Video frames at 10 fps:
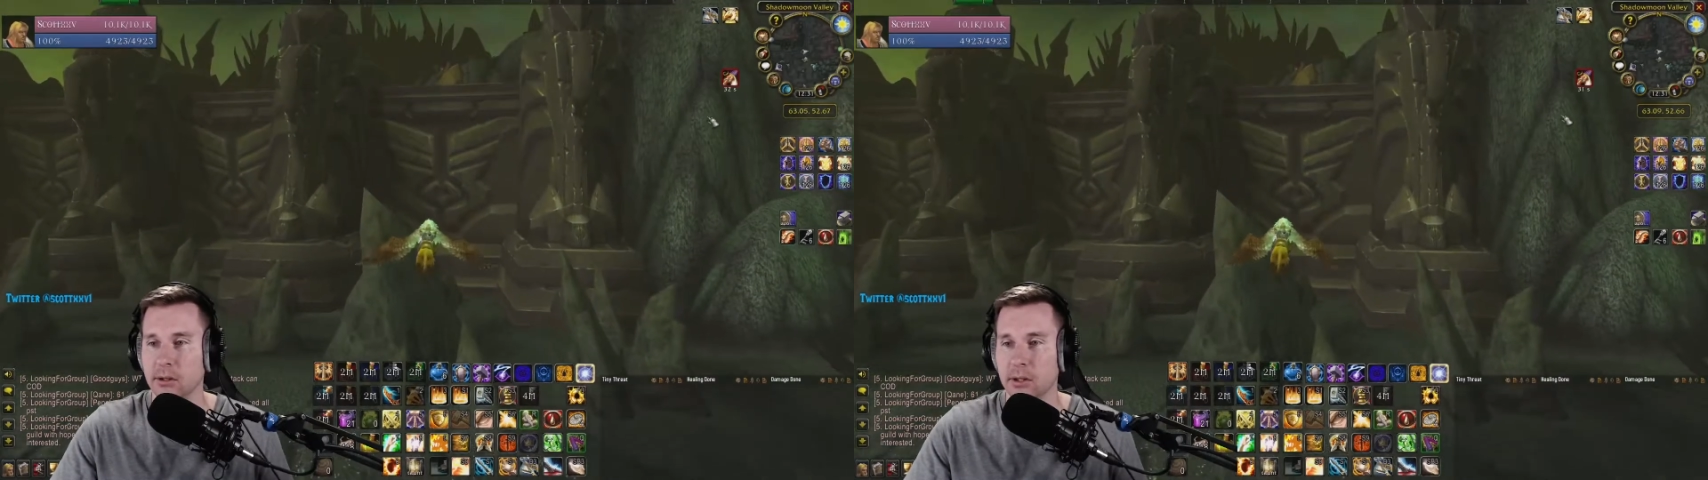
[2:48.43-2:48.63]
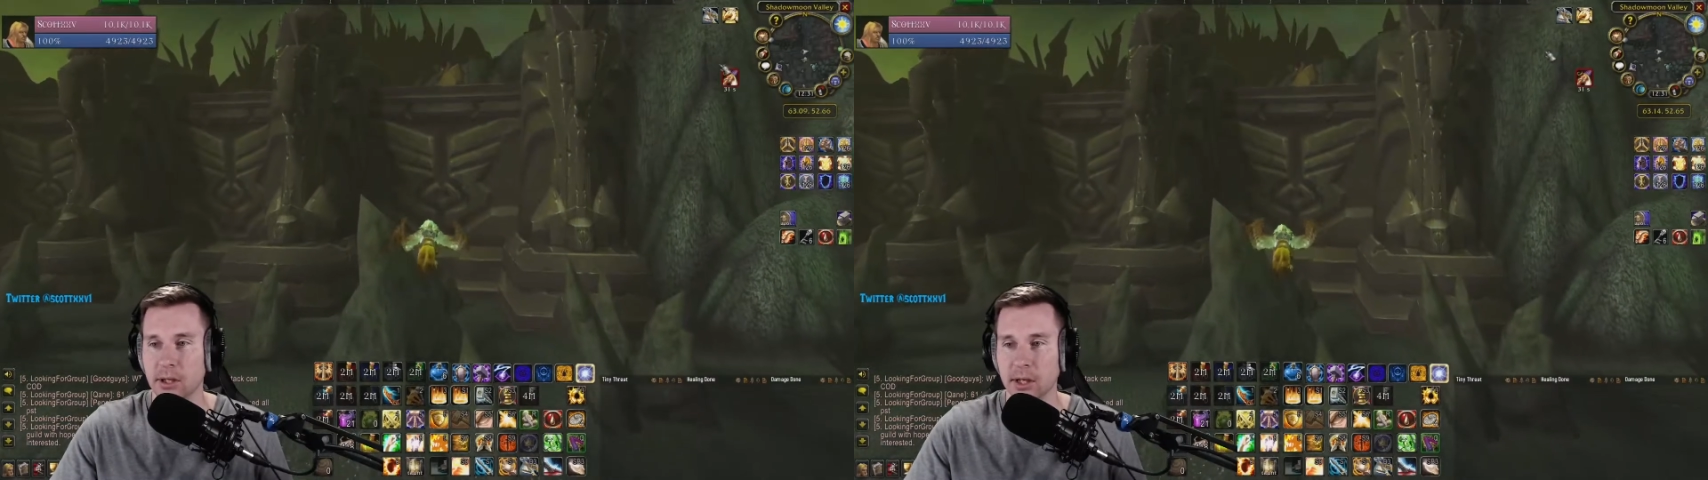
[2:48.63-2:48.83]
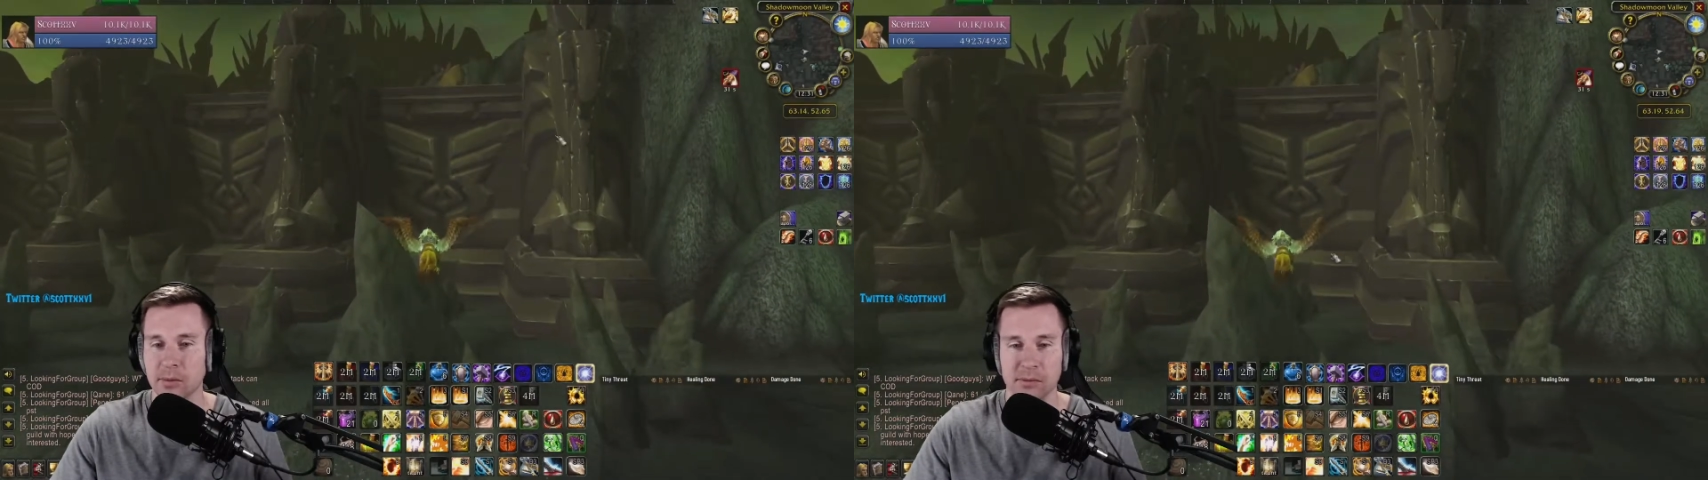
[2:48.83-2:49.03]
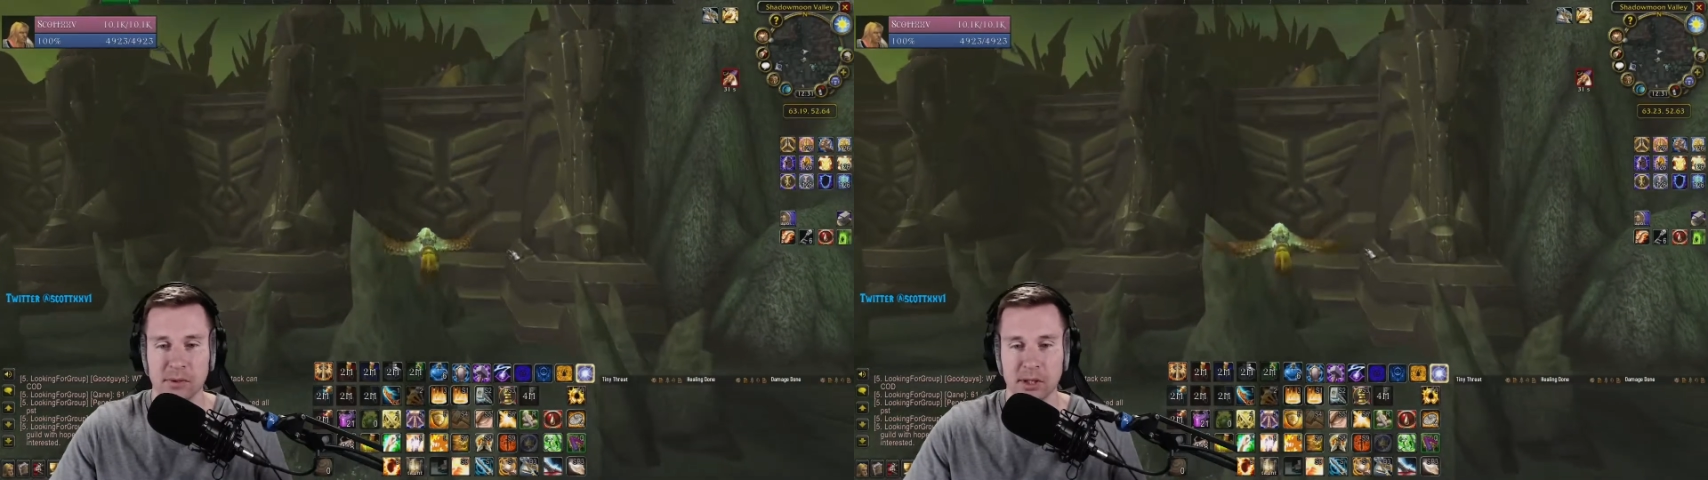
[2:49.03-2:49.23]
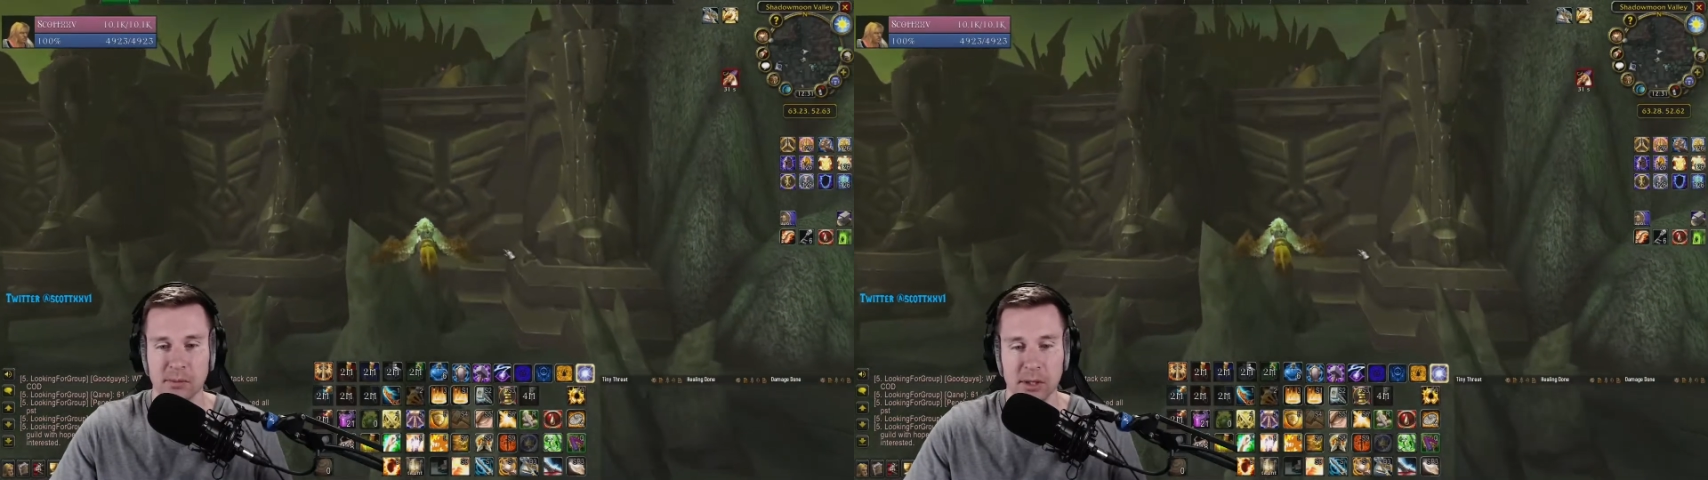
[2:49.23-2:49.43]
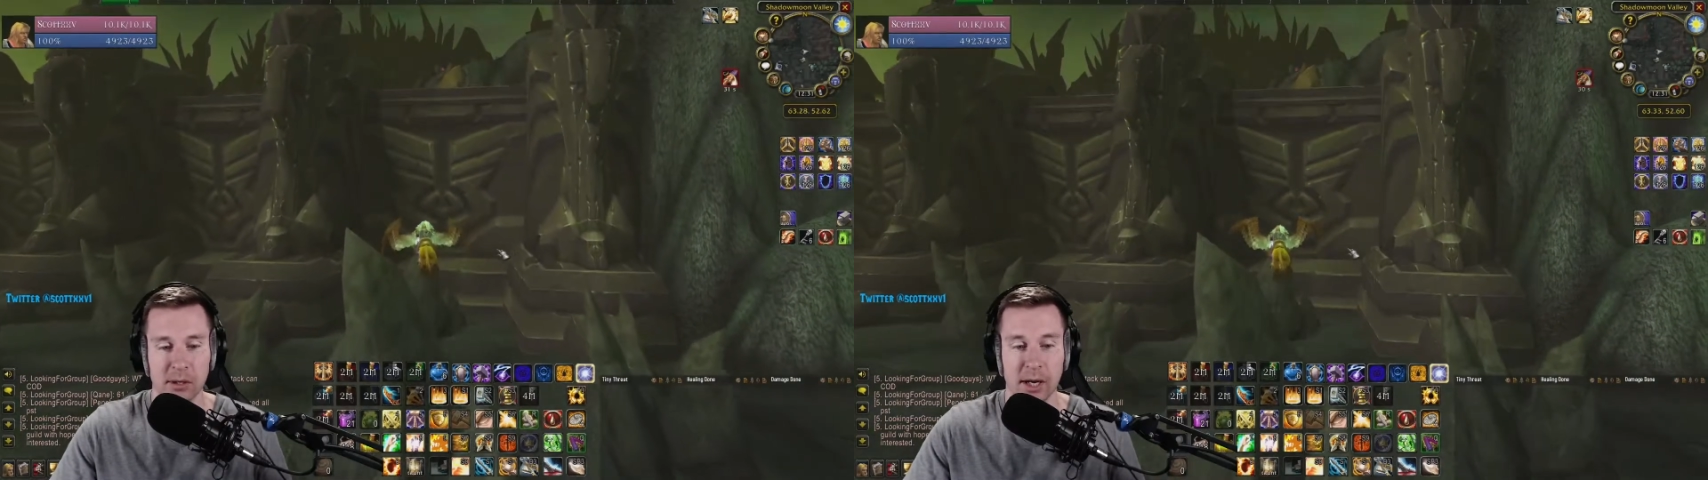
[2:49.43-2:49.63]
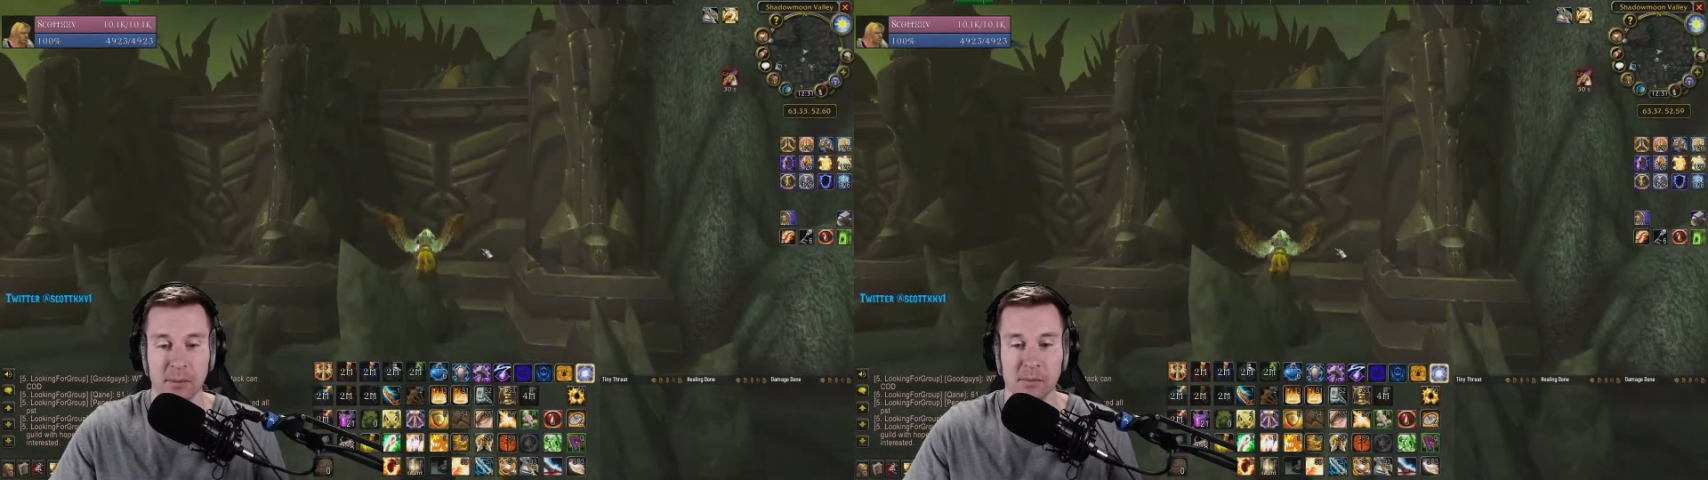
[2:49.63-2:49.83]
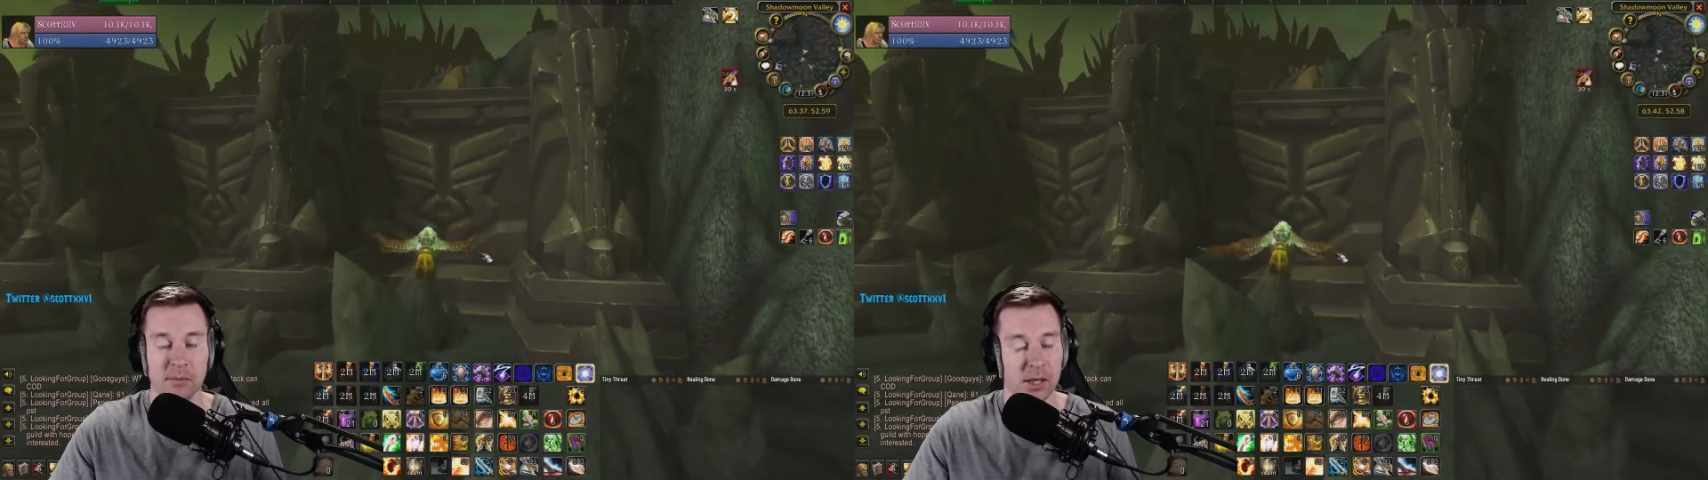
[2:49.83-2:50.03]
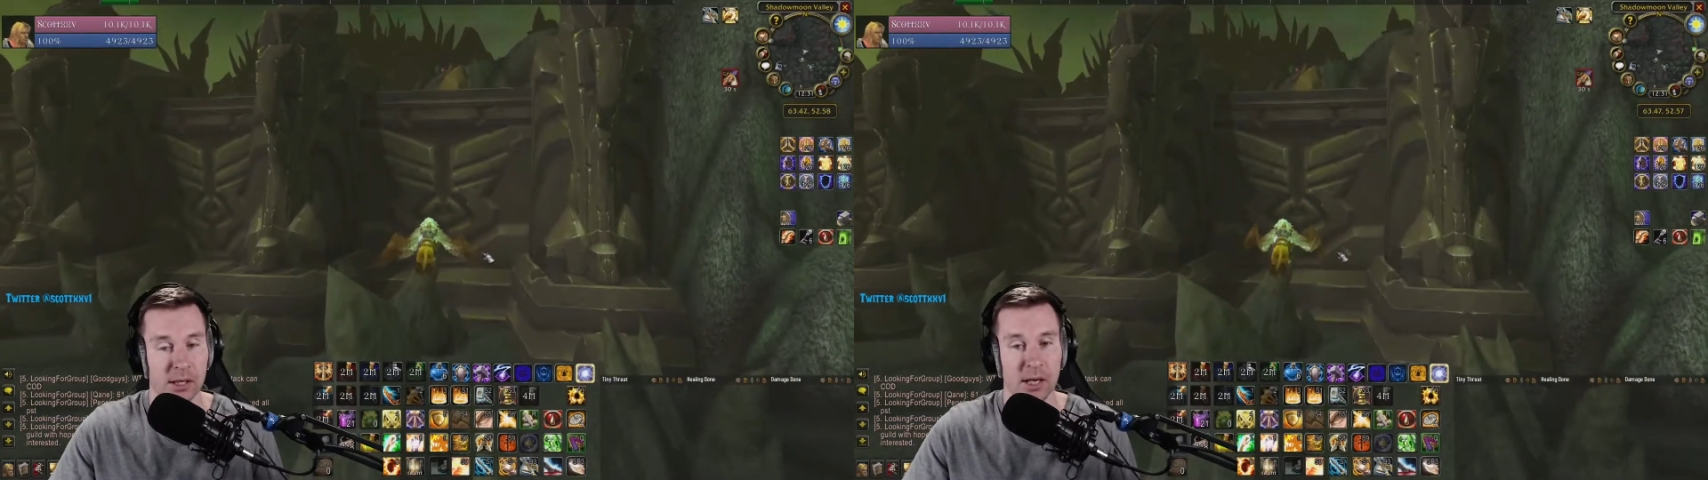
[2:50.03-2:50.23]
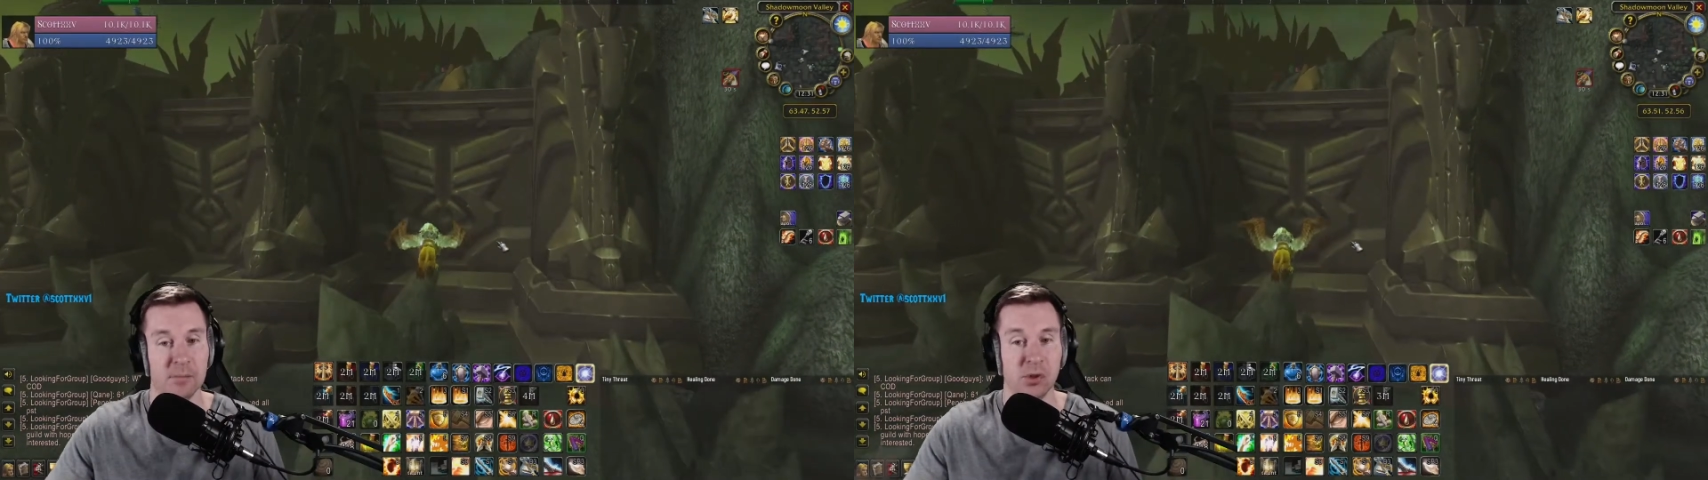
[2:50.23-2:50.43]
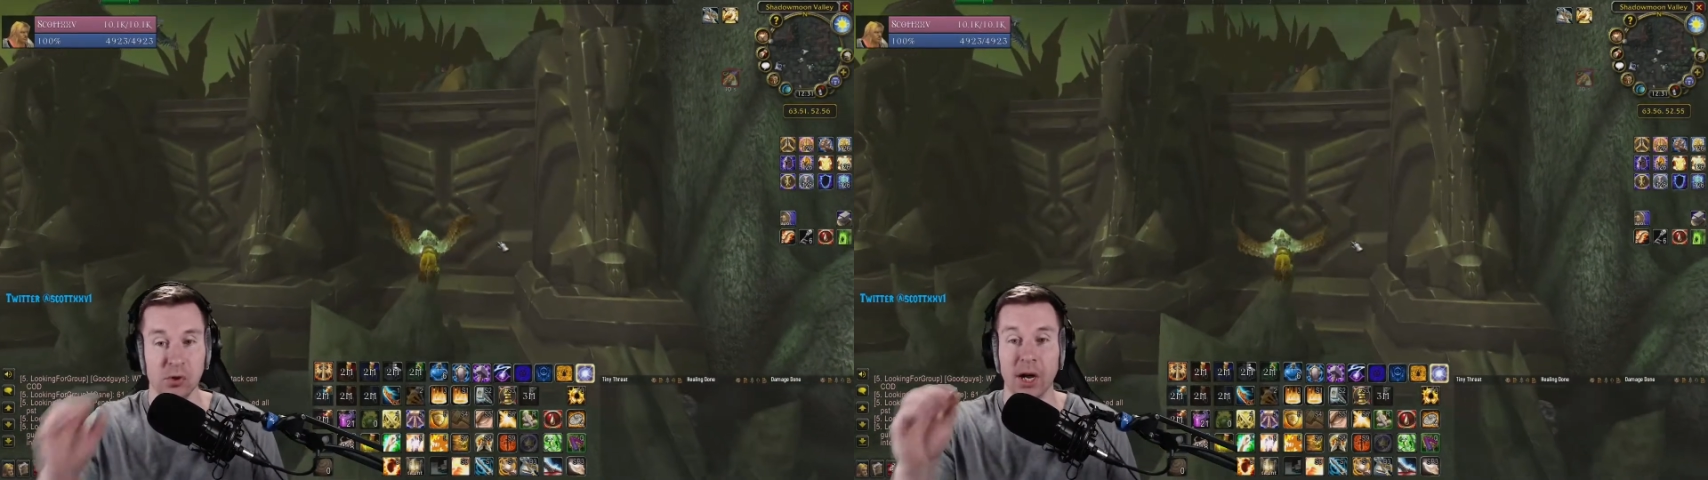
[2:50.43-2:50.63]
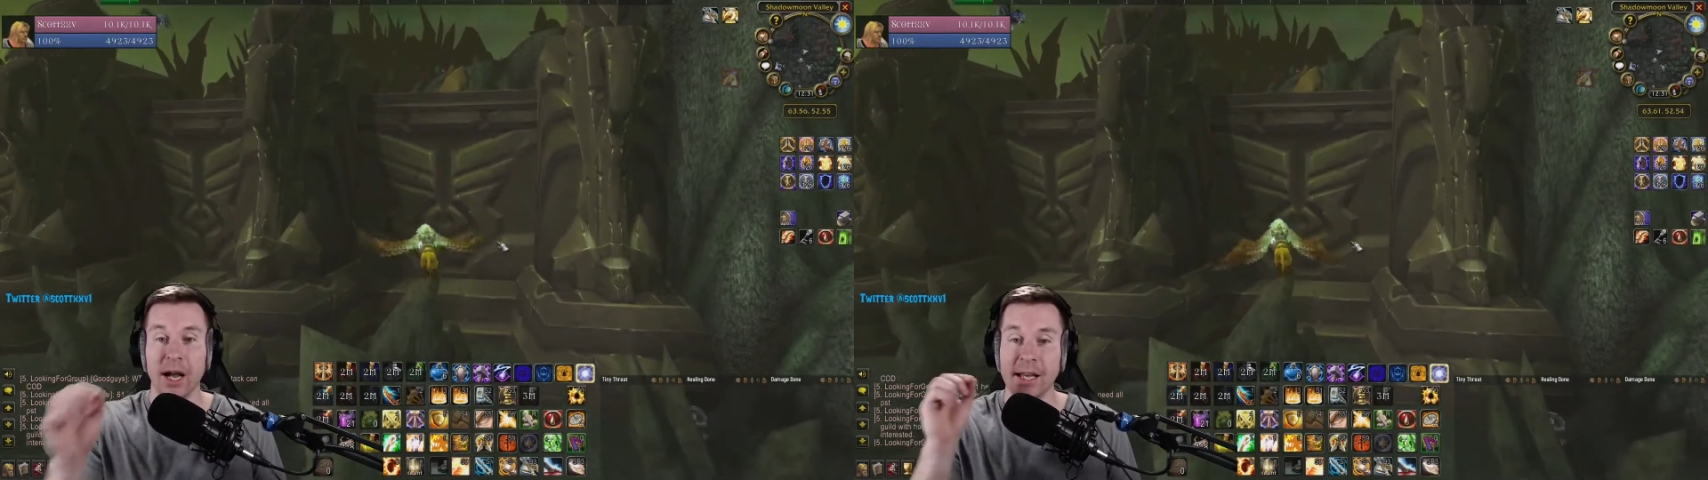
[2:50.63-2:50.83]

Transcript: I got my flying mount. I